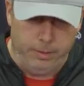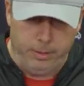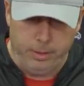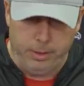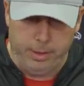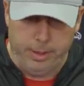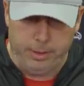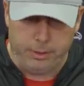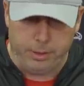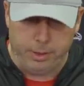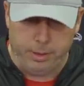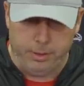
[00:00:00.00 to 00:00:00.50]

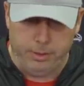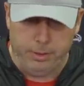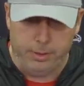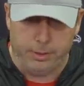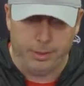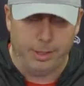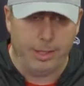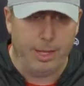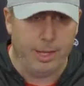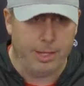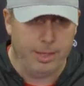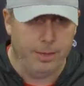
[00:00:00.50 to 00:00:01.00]
necessarily, there's
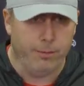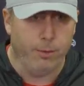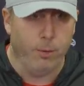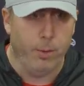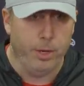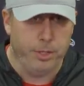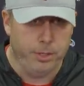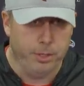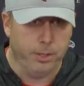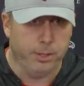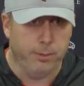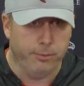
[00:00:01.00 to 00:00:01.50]
a lot of different
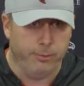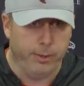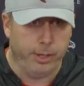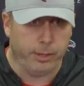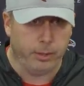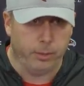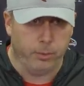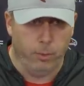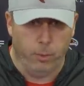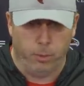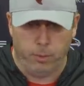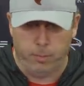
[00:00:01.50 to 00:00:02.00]
ways you can affect
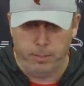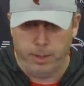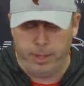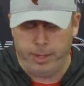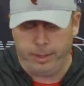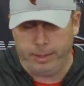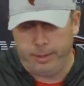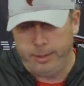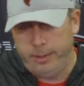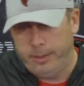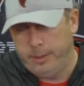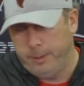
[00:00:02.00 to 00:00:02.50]
the
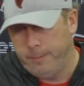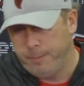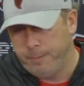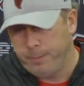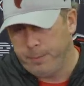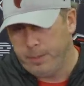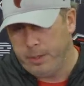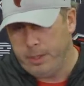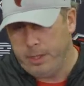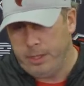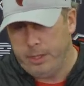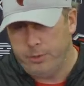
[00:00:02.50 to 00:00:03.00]
quarterback.
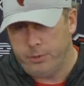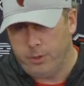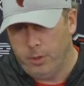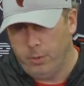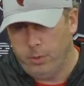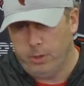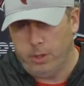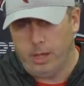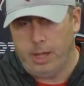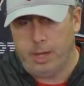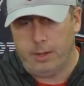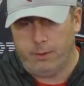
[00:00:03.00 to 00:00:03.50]
And so
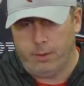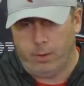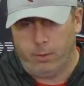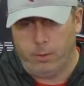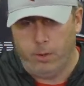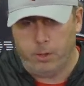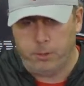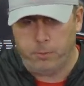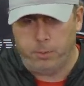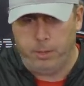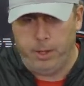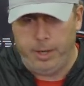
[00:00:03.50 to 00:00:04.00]
with a lot of our
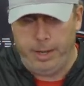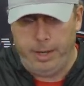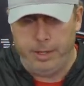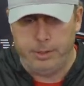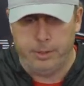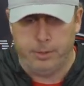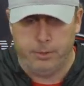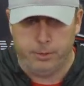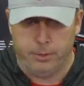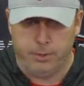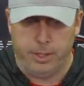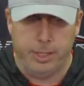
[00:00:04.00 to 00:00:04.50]
rush
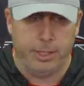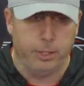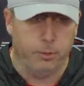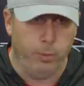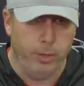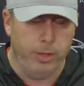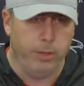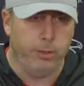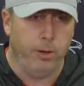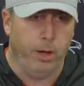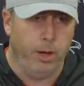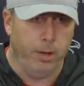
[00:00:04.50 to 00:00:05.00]
plans, there was things
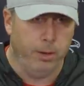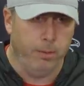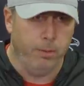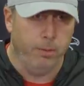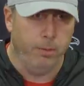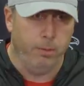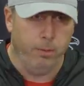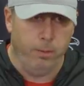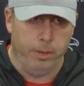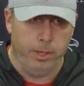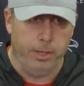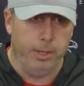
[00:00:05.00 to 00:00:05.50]
we thought
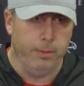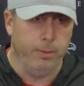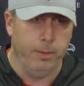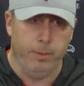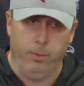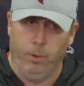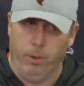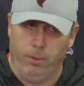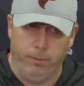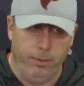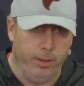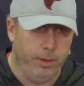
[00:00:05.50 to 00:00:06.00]
we did we
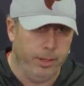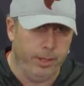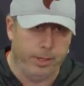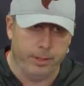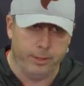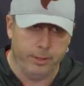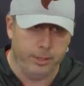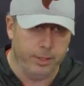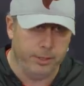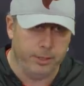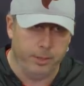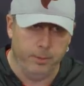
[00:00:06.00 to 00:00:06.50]
weren't very
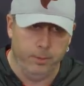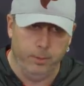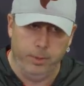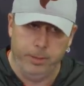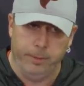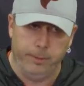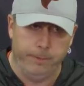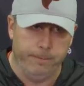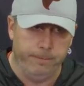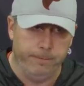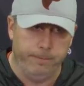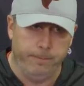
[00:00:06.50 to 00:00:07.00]
consistent
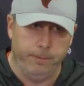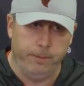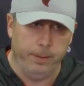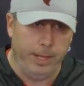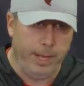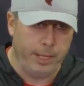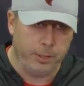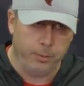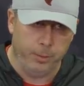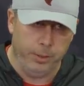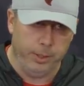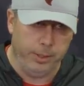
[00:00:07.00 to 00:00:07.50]
with
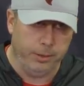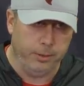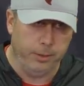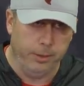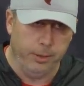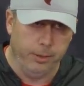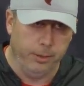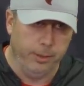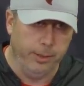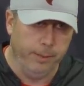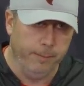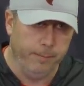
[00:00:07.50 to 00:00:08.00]
last week
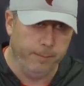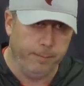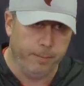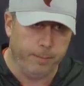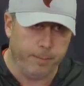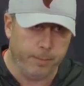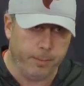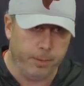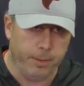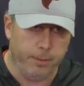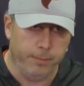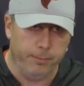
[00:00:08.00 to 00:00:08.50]
clearly
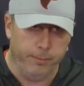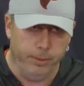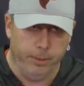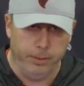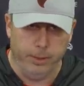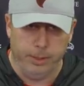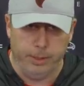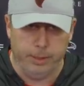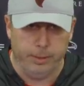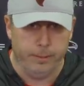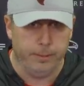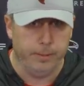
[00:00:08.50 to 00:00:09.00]
in
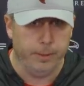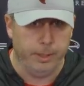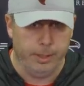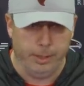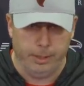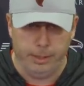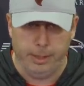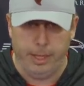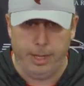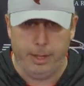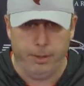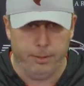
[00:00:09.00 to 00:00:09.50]
Philly and
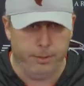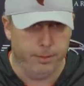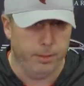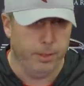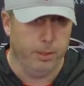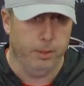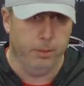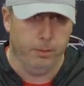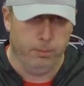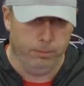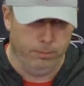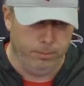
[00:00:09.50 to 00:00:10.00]
allowed,
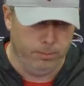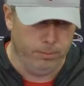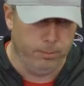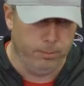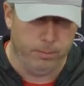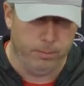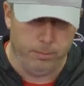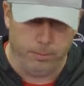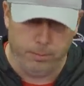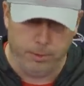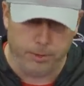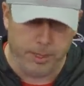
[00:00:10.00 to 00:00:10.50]
you know,
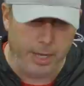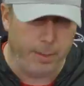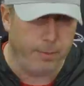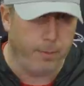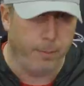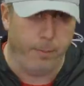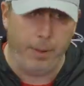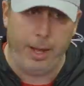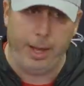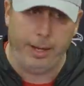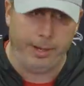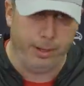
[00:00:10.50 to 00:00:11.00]
escape
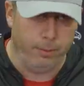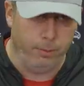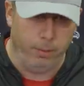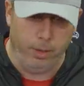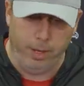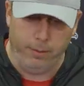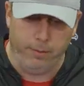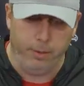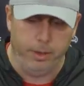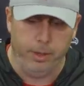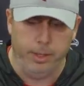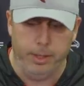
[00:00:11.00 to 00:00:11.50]
the pocket,
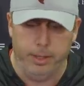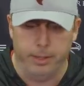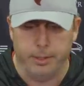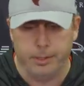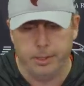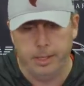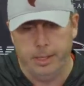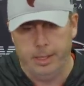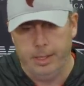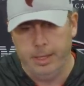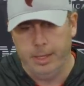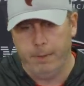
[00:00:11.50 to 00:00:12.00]
whatever it
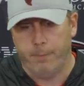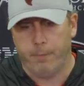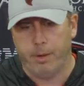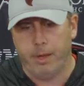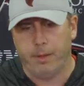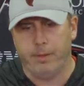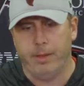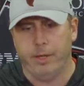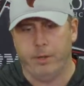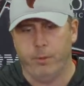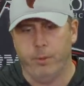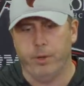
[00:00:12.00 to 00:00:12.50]
is. But
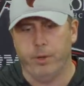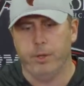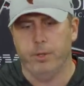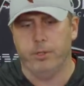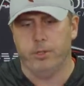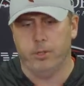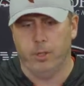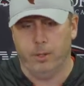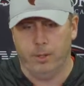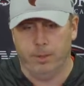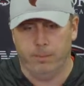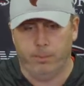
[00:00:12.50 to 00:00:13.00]
I think where you
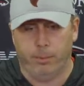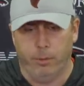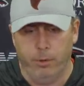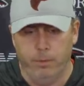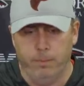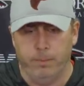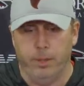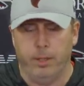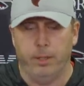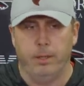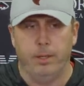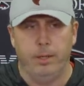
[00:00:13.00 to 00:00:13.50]
saw
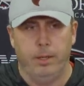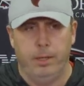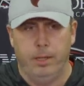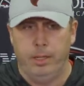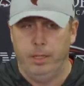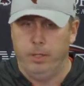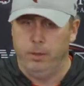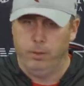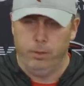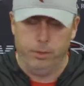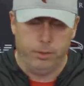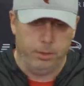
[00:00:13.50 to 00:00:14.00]
improvement
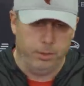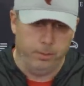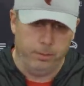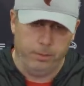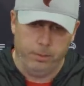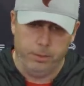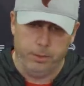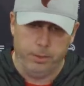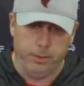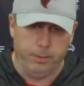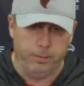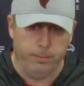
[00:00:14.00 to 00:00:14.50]
was a
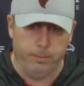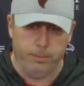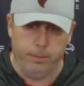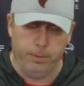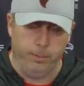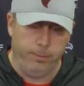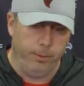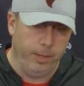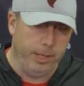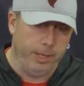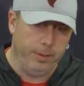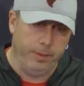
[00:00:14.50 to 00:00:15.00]
was a the
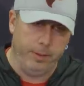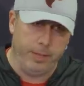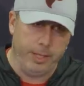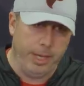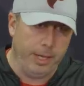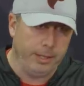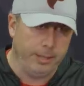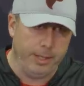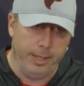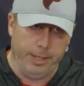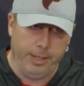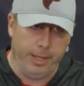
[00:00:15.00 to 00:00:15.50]
play where
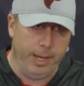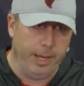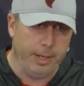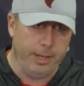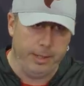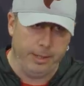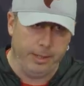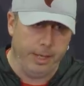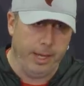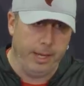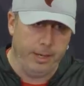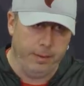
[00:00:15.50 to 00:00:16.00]
Dante got
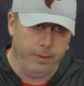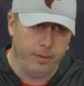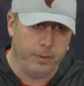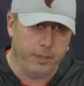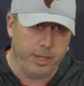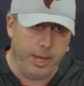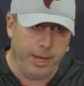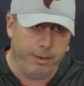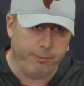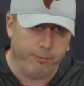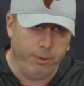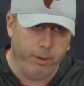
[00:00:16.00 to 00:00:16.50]
it got on the
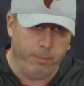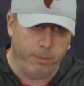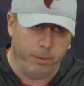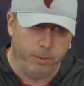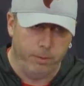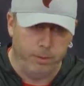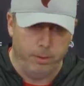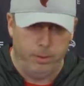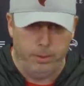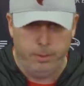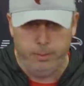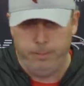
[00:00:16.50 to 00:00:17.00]
sack fumble.
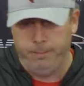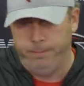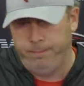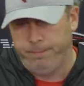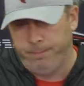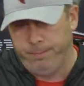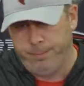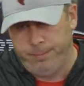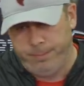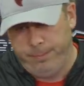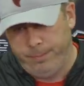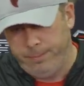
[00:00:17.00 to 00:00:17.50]

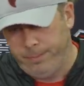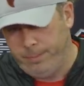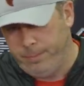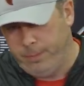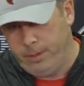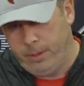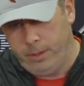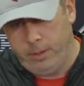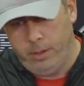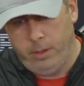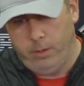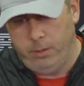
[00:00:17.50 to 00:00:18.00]

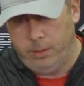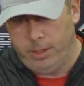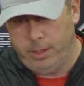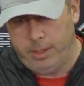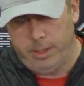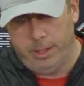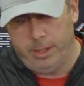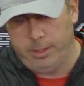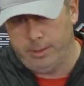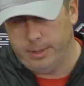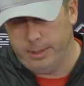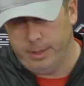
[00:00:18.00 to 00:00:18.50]
You know, he
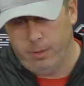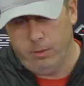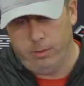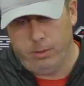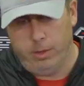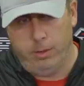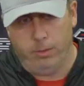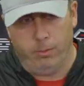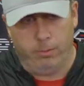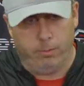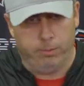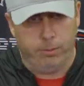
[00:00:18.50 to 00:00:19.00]
doesn't go
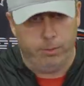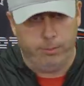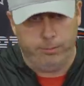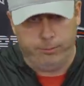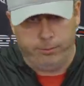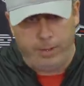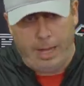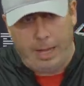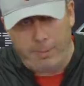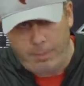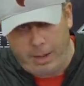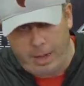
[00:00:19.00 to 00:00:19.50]
you don't
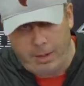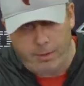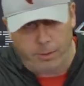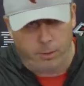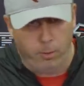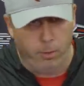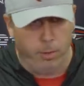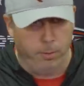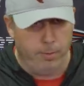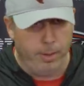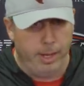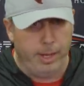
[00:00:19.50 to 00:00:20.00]
fly by the
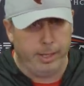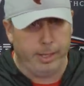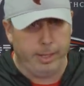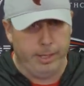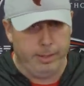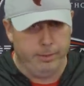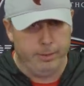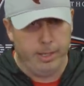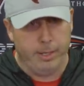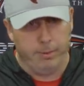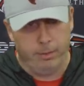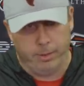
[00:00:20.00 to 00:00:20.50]
quarterback.
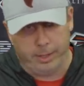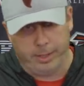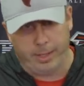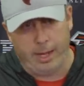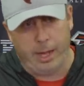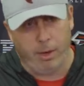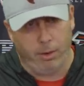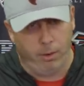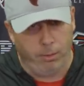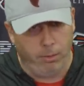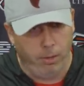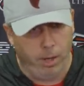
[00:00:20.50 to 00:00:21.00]
He's able to
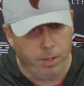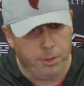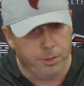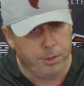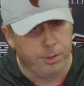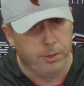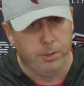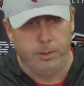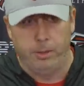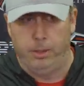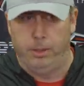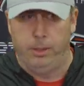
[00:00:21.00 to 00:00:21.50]
counter rush.